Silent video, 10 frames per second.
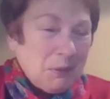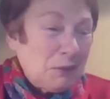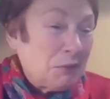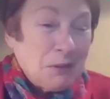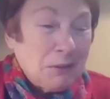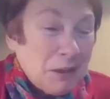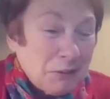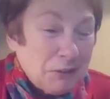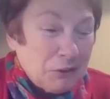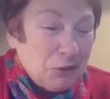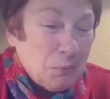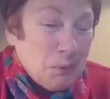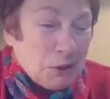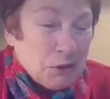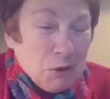That's fantastic. Do you
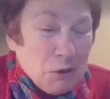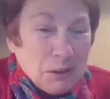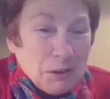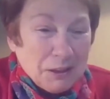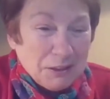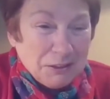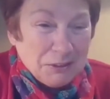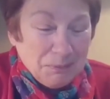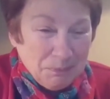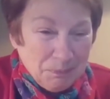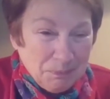make your own cakes?